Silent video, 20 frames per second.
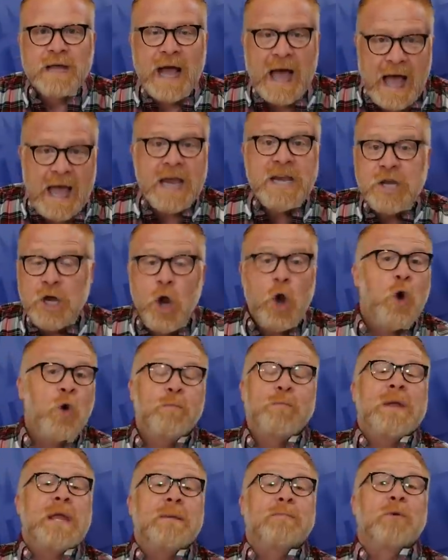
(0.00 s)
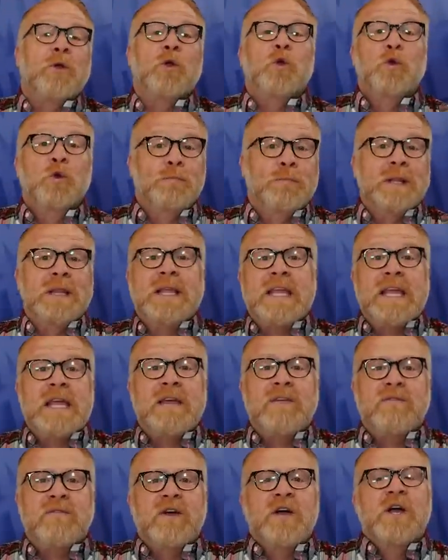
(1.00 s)
I know people who
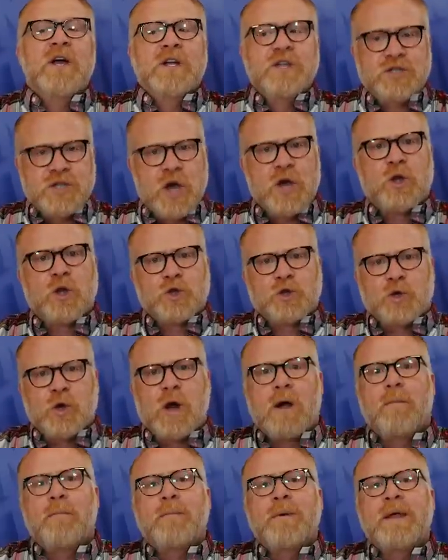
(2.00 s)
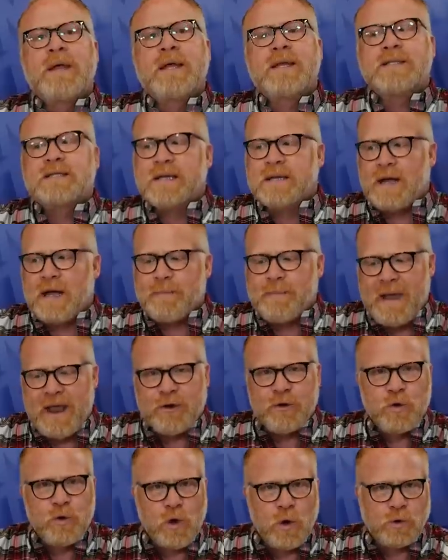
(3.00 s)
believe Donald Trump is a, a
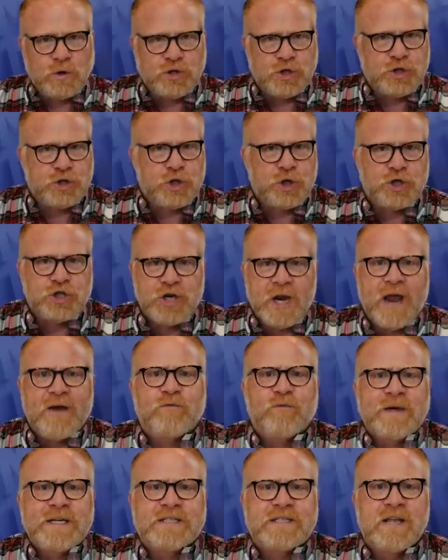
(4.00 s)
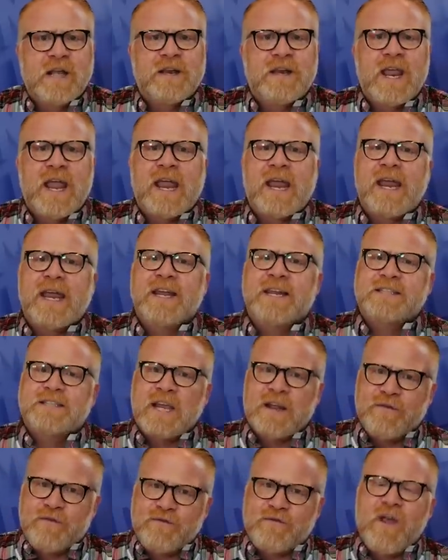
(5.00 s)
man who goes to church every Sunday and is
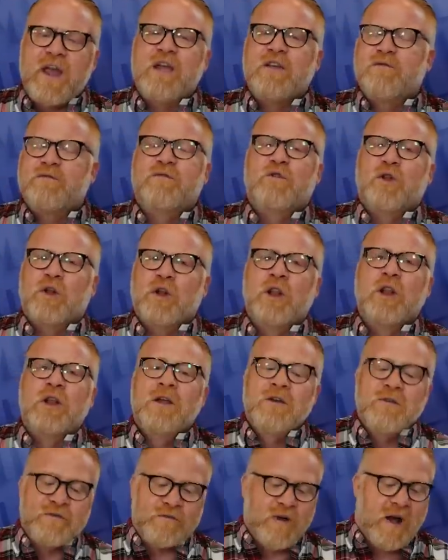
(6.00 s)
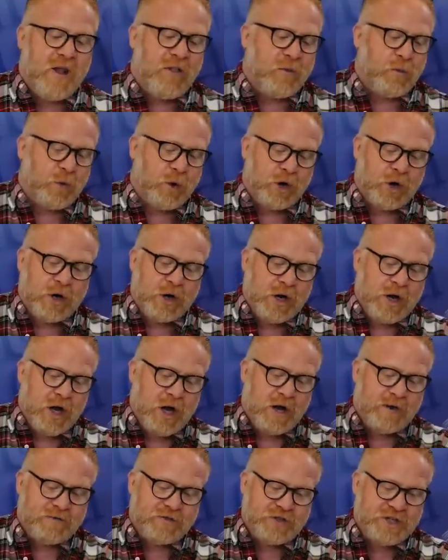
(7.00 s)
a faithful follower
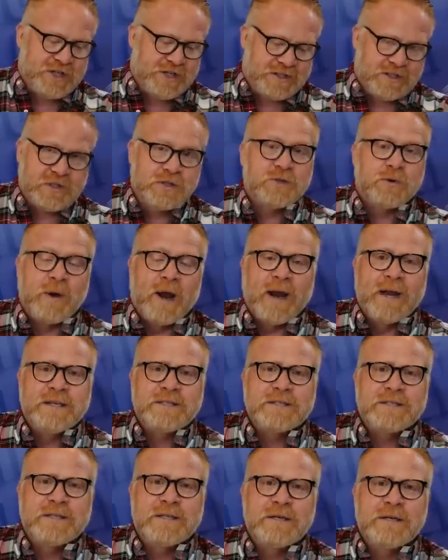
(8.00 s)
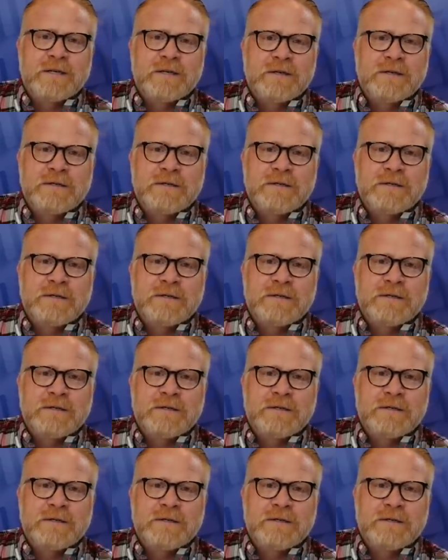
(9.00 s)
of Jesus Christ.